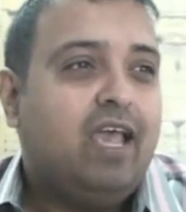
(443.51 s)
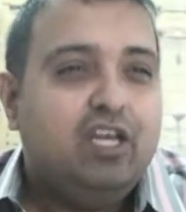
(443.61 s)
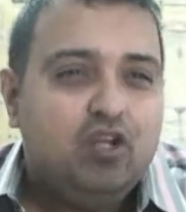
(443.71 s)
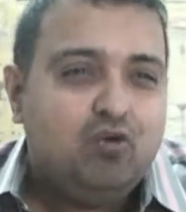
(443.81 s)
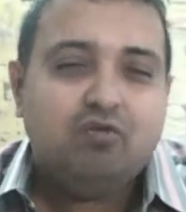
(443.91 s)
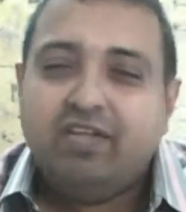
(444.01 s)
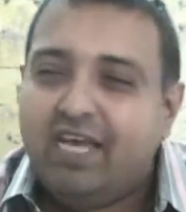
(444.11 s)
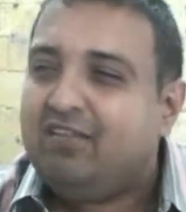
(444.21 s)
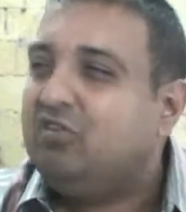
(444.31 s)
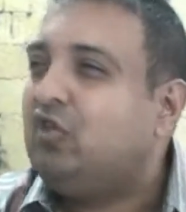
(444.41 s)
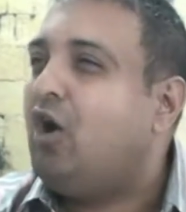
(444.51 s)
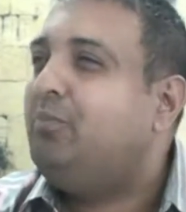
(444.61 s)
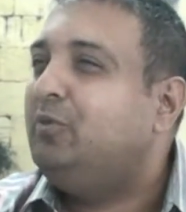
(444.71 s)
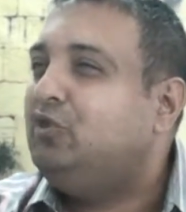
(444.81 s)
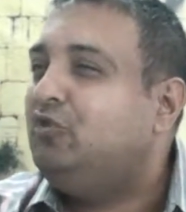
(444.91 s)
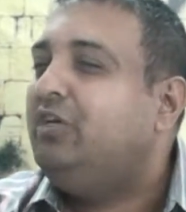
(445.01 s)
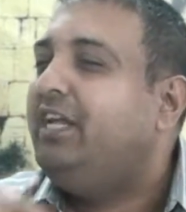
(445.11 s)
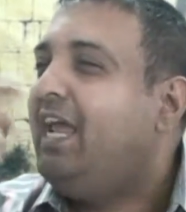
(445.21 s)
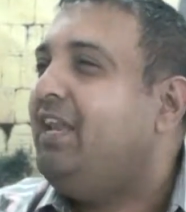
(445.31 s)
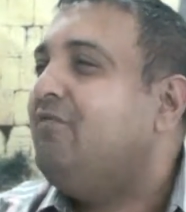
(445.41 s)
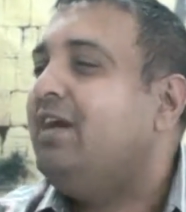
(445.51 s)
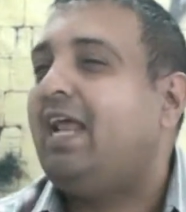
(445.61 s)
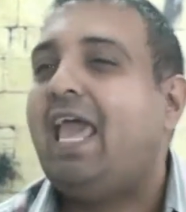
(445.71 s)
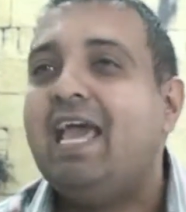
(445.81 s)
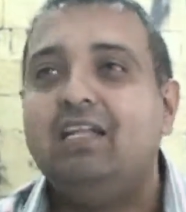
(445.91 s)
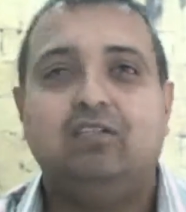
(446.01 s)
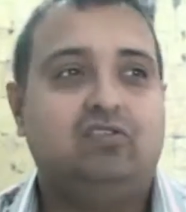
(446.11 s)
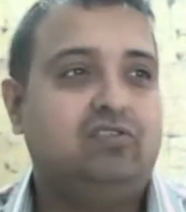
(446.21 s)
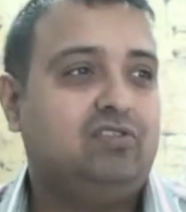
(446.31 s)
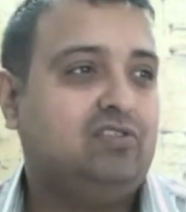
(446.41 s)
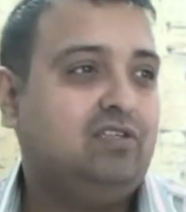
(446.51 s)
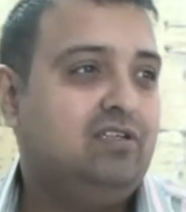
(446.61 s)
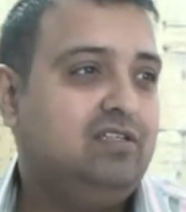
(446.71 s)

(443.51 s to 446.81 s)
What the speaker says: And you don't get this opportunity anywhere else.